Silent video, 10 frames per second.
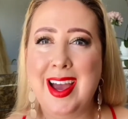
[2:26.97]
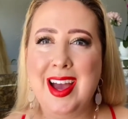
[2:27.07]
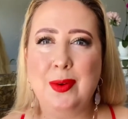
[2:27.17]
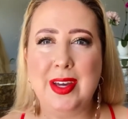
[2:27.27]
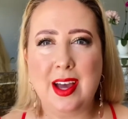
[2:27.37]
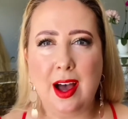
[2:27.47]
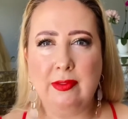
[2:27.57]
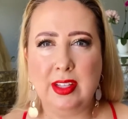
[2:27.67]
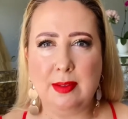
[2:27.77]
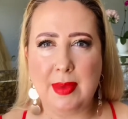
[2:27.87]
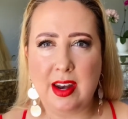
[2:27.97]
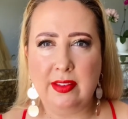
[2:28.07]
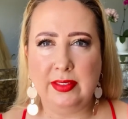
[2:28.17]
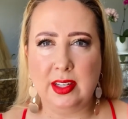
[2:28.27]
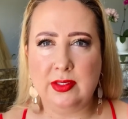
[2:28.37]
We can't really
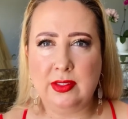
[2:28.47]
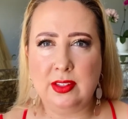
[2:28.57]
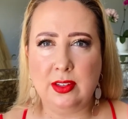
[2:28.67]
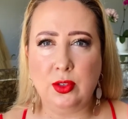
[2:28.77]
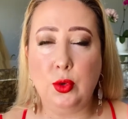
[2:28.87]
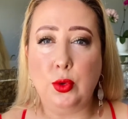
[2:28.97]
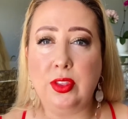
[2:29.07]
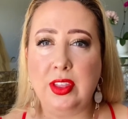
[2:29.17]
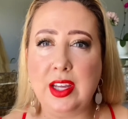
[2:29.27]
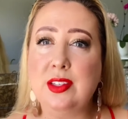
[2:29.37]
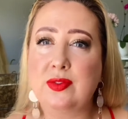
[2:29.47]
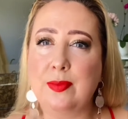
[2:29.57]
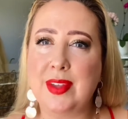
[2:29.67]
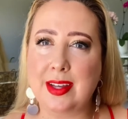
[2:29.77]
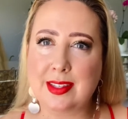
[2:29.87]
manifest good things from
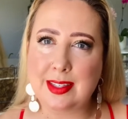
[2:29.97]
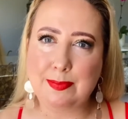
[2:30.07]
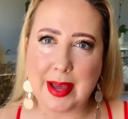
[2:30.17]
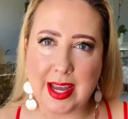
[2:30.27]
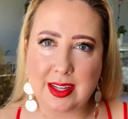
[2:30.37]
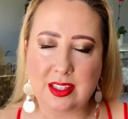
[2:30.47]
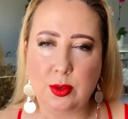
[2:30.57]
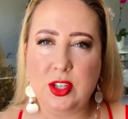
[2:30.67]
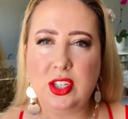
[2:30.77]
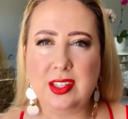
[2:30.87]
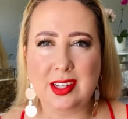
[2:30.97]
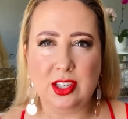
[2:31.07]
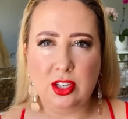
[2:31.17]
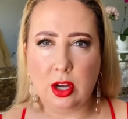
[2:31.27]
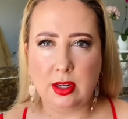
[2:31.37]
that space. So we just need to
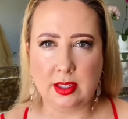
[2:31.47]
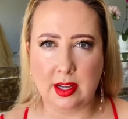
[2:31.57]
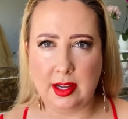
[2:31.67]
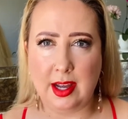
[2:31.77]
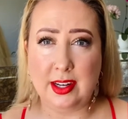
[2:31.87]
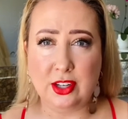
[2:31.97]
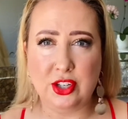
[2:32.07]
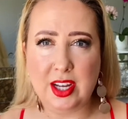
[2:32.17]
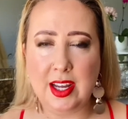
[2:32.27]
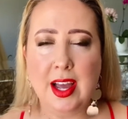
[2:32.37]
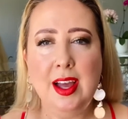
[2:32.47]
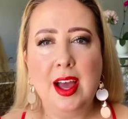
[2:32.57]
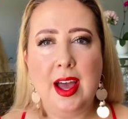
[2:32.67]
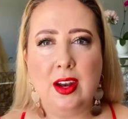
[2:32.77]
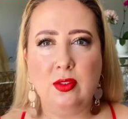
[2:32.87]
notice that energy,
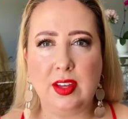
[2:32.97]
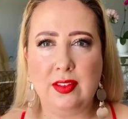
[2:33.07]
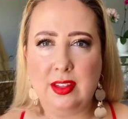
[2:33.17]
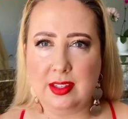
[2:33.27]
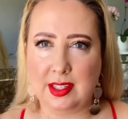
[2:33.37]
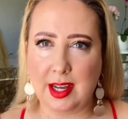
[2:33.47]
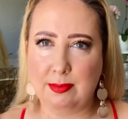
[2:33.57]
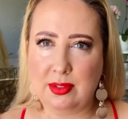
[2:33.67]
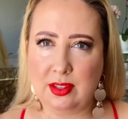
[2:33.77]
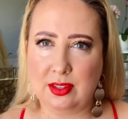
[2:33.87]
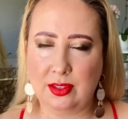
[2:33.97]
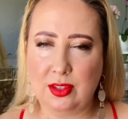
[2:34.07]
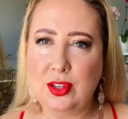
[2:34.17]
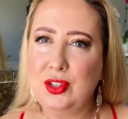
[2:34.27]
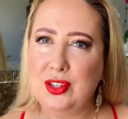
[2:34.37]
and I'll give you the steps
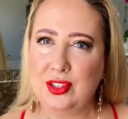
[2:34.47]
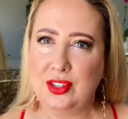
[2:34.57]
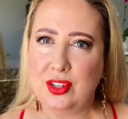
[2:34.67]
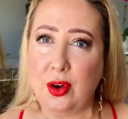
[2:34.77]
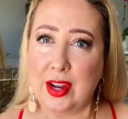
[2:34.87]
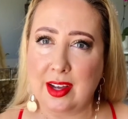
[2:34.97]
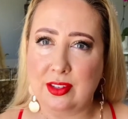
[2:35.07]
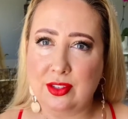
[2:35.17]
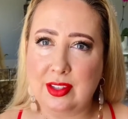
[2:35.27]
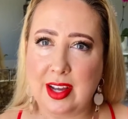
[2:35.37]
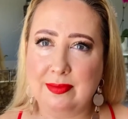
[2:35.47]
on how to do that.